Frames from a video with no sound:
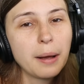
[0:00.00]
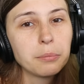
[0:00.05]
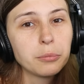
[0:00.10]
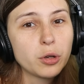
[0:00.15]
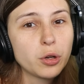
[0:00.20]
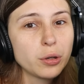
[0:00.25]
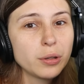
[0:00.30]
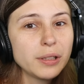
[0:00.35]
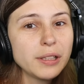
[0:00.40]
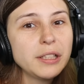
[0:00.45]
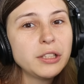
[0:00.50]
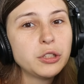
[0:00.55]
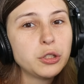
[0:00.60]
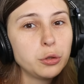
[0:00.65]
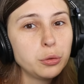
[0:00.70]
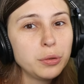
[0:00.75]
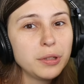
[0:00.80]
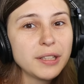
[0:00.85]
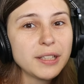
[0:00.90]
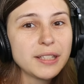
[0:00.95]
I'm currently
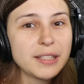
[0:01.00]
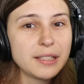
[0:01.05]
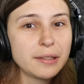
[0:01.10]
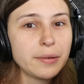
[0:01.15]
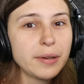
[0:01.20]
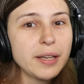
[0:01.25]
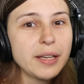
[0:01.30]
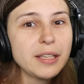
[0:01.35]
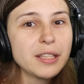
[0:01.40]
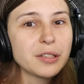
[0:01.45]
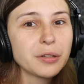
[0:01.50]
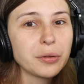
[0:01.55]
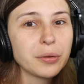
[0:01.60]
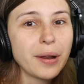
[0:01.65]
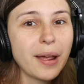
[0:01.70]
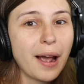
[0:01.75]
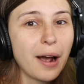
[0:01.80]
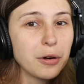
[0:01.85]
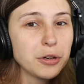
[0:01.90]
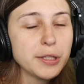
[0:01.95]
doing a series
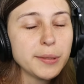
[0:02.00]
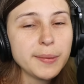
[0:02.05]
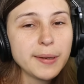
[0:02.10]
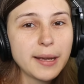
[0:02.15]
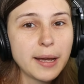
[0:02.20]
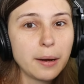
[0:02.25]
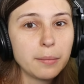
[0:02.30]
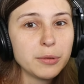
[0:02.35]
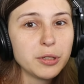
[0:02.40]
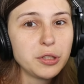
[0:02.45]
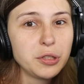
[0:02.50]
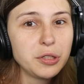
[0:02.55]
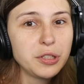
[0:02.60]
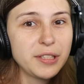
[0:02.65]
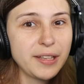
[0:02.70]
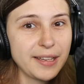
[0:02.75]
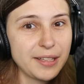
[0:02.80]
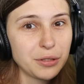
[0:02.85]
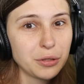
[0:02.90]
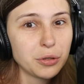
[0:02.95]
on how to become a
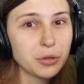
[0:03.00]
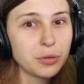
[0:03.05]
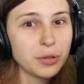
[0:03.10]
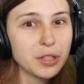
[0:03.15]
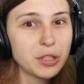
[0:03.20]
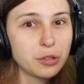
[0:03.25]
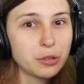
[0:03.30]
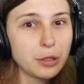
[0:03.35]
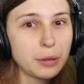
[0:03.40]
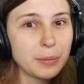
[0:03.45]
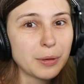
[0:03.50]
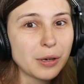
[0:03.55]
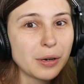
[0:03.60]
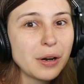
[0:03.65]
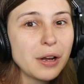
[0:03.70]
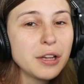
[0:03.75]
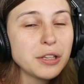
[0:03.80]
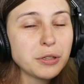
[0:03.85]
successful Twitch streamer.